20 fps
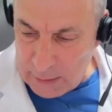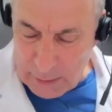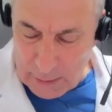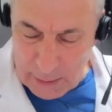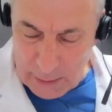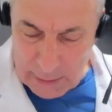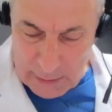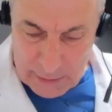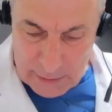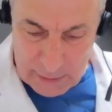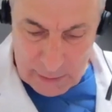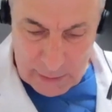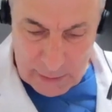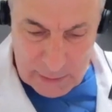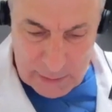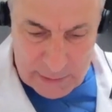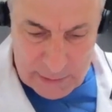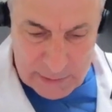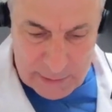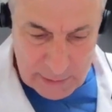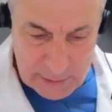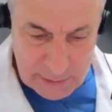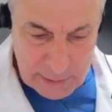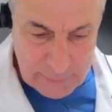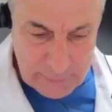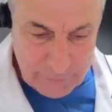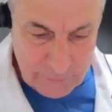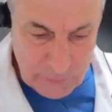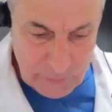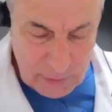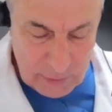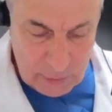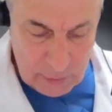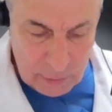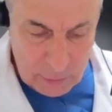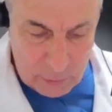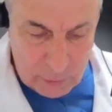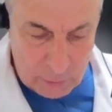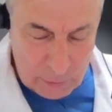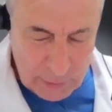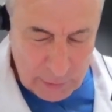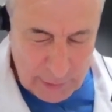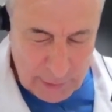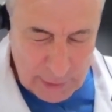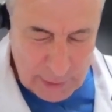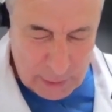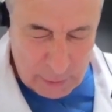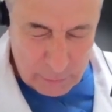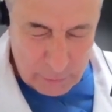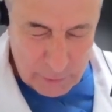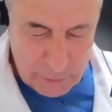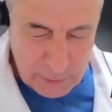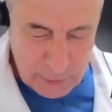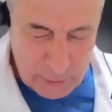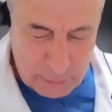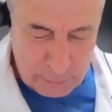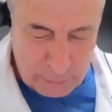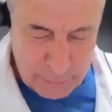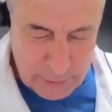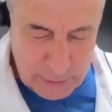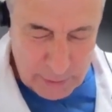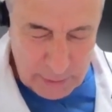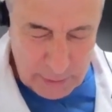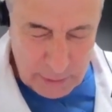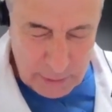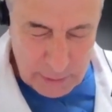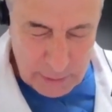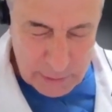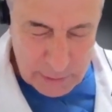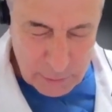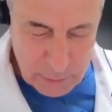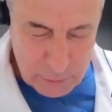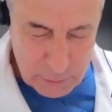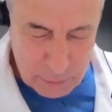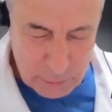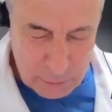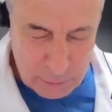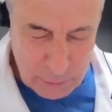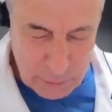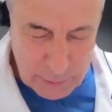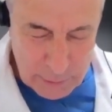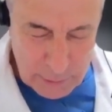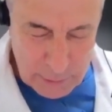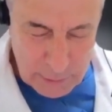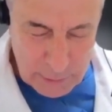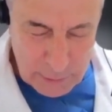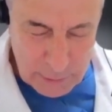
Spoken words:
I think it's called now, the company, it's called